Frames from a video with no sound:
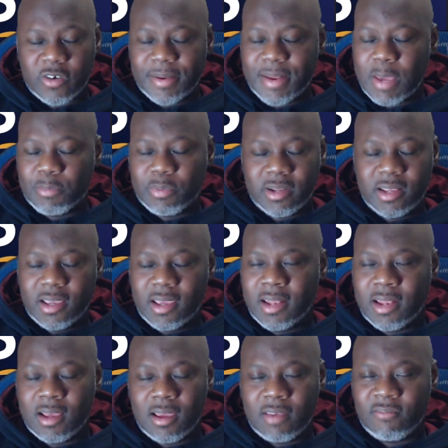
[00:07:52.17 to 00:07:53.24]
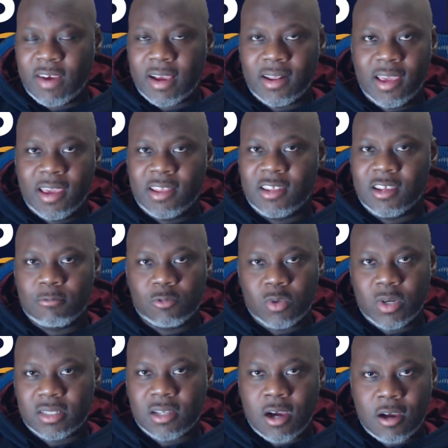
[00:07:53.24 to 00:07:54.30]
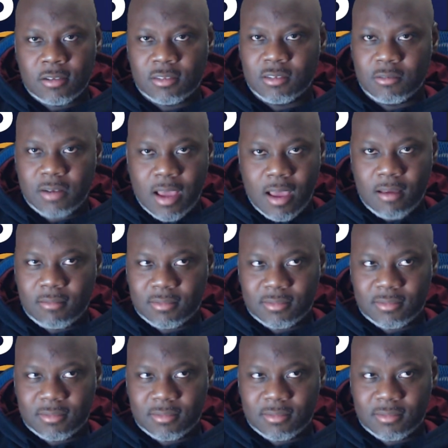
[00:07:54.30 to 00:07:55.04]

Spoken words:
They put it in the regular AWS console now.